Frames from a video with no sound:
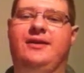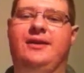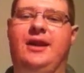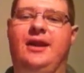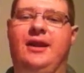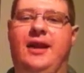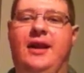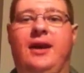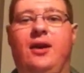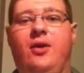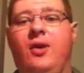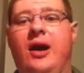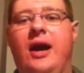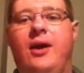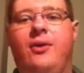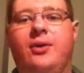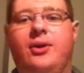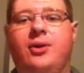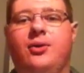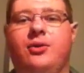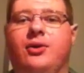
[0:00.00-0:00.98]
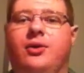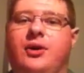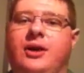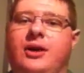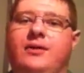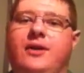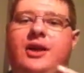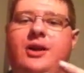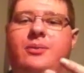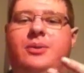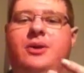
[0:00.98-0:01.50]
say like, oh, how are you, they'll
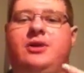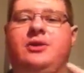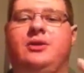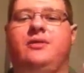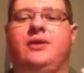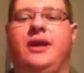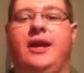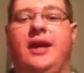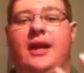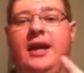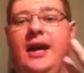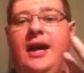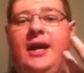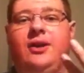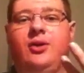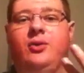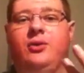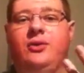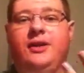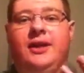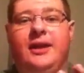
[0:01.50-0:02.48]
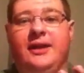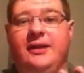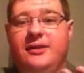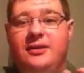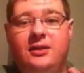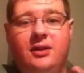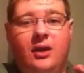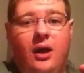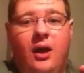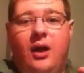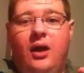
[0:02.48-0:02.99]
get like a picture of like a guy doing
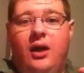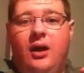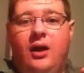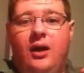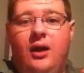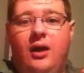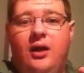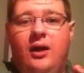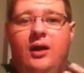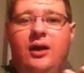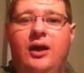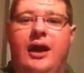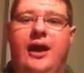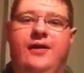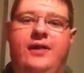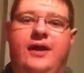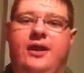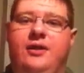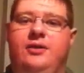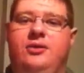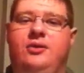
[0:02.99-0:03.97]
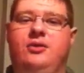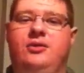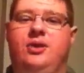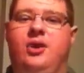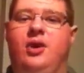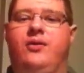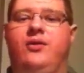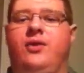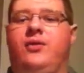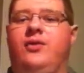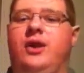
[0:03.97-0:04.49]
this, and then
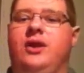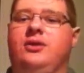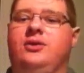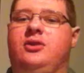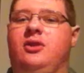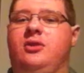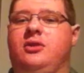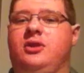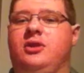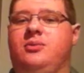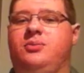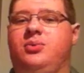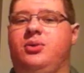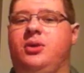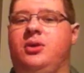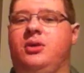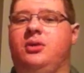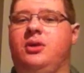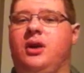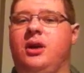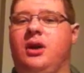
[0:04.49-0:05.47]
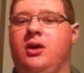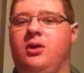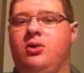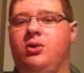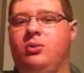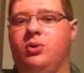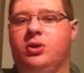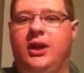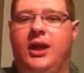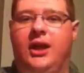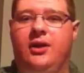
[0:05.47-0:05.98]
for French they'll just put
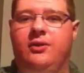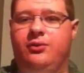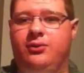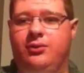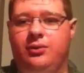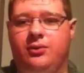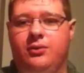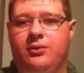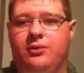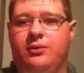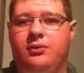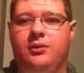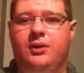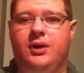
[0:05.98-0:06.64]
comment allez-vous,